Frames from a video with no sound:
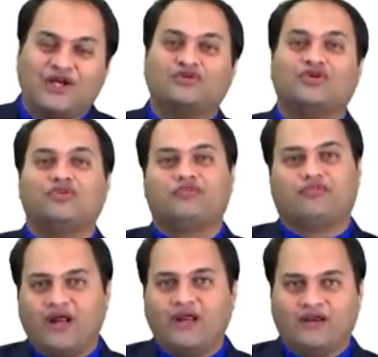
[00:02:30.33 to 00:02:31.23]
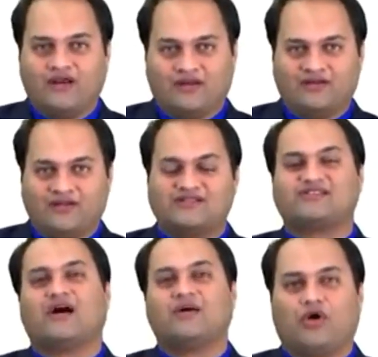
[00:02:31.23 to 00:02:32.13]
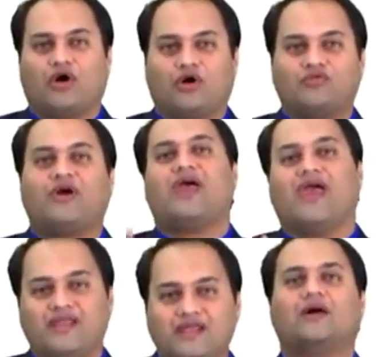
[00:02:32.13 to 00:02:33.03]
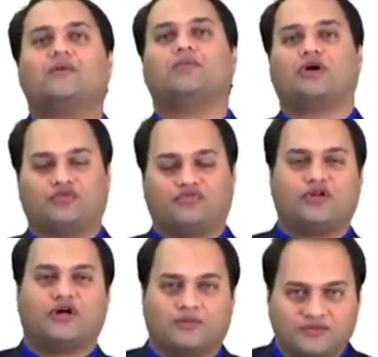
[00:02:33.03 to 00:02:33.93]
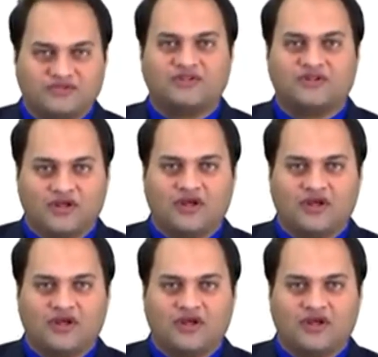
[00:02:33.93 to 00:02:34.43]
So to find the sum of any number of terms,